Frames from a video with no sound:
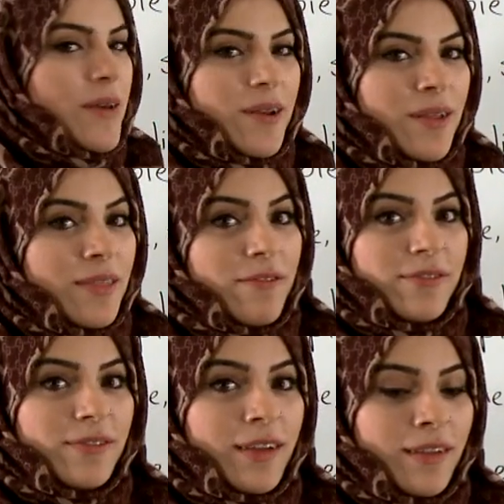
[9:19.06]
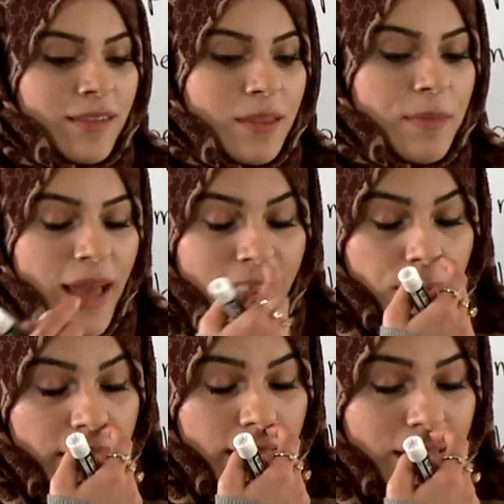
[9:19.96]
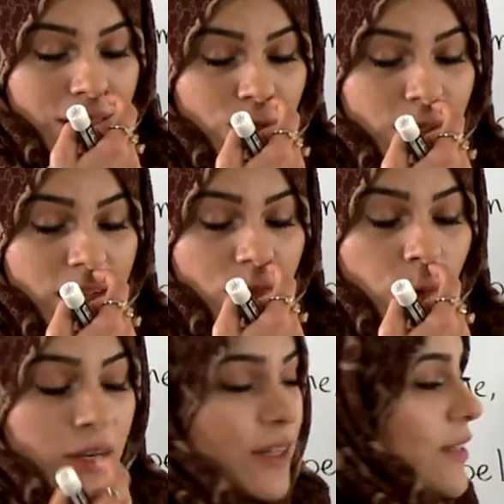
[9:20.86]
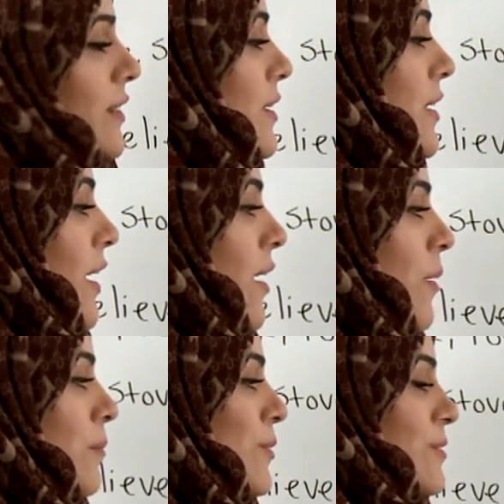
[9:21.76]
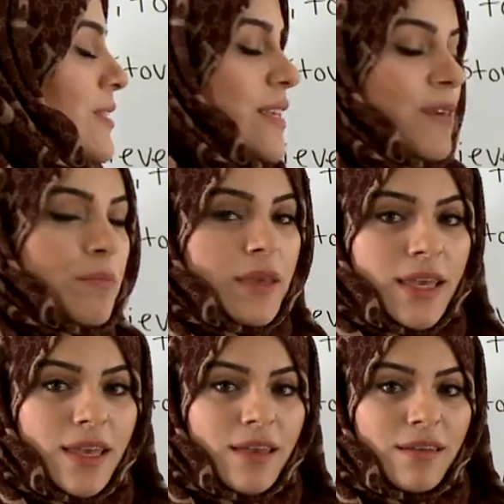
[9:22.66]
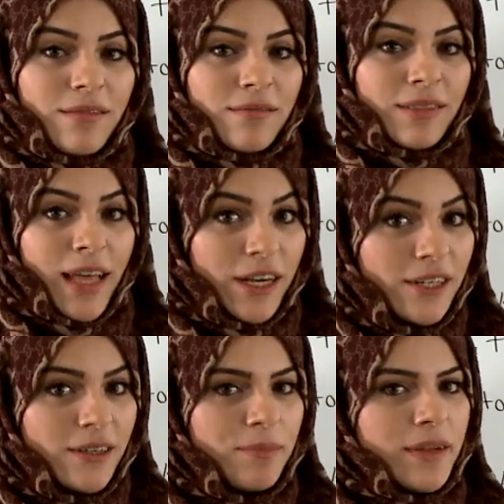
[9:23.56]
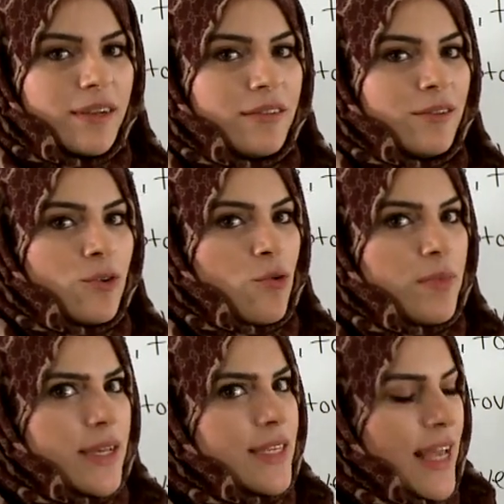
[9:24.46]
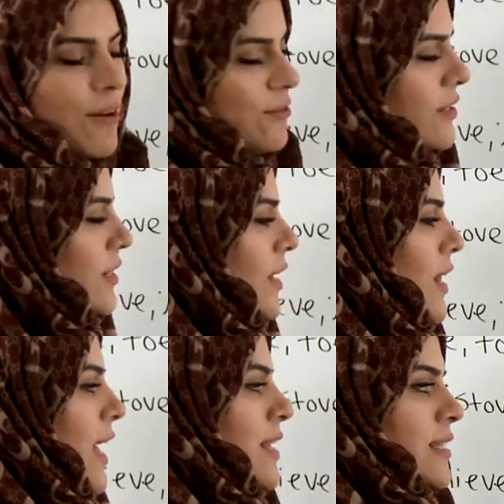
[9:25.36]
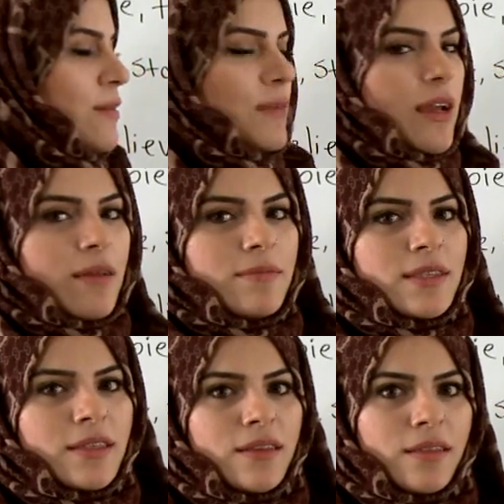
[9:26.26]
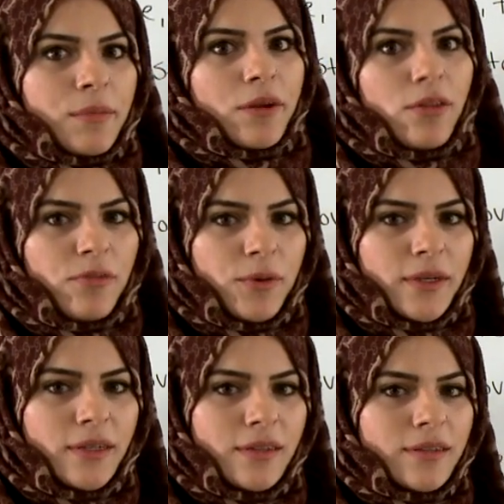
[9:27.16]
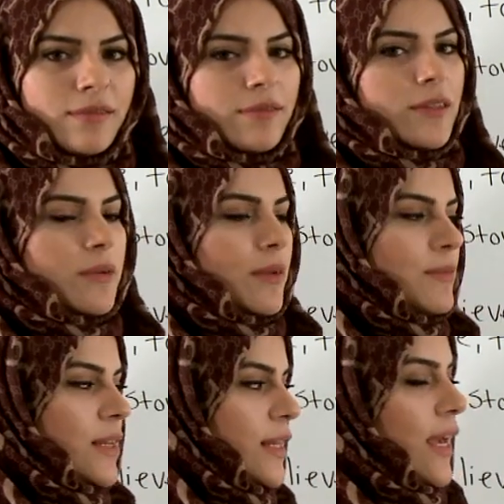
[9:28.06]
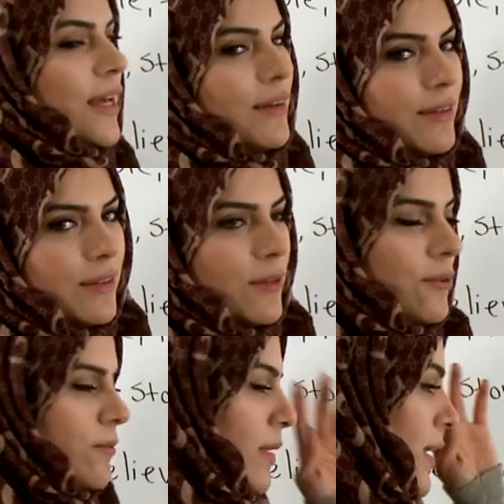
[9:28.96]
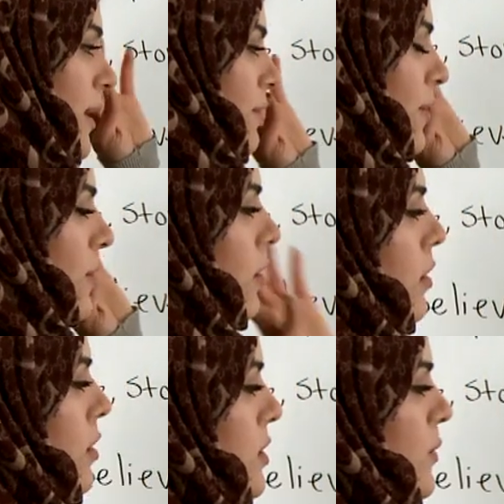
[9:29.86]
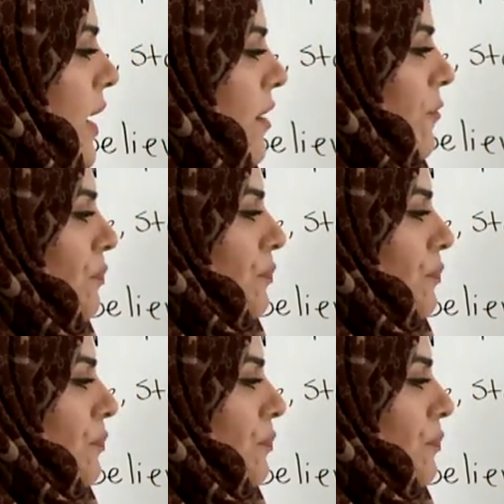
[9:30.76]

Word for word: the, in the, uh, the, at the beginning, sorry, of a word, um, you'll see the P letter, but no P sound. And sometimes in the middle of a word and sometimes at the end, so be careful. So we have